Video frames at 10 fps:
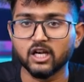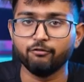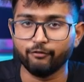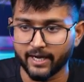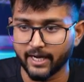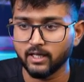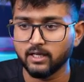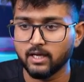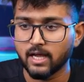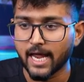
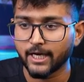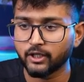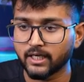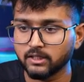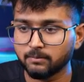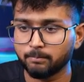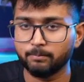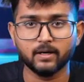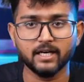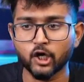fade, and you can
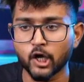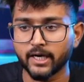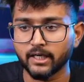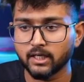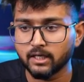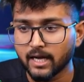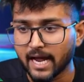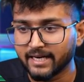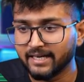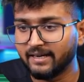click on it
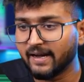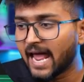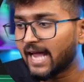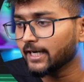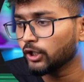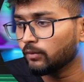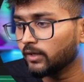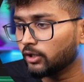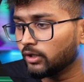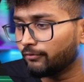and drag it
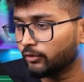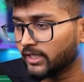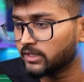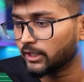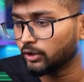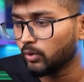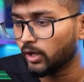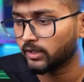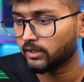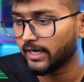over to the footage that you
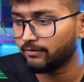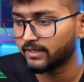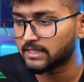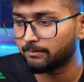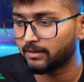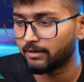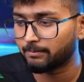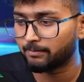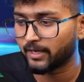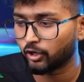want, right? For example, if
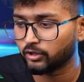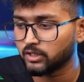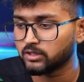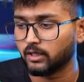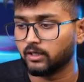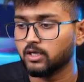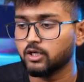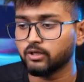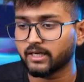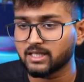I'm applying on this thing,
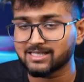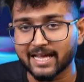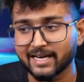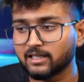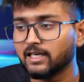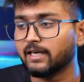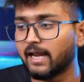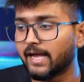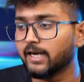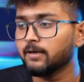so I can just directly
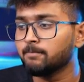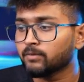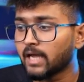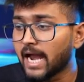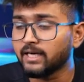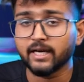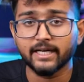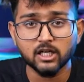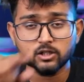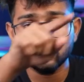drag it and
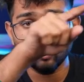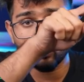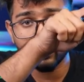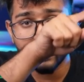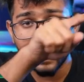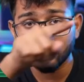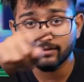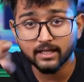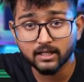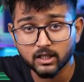it will slowly have
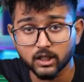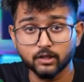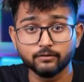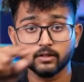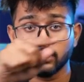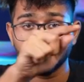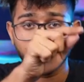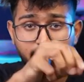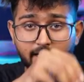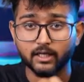like a curve,
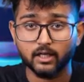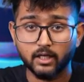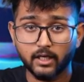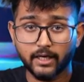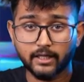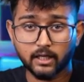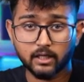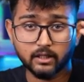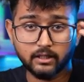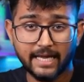right? It
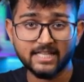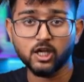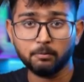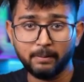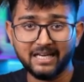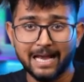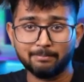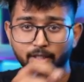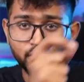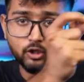takes your peak
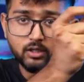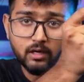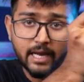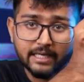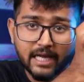amplitude and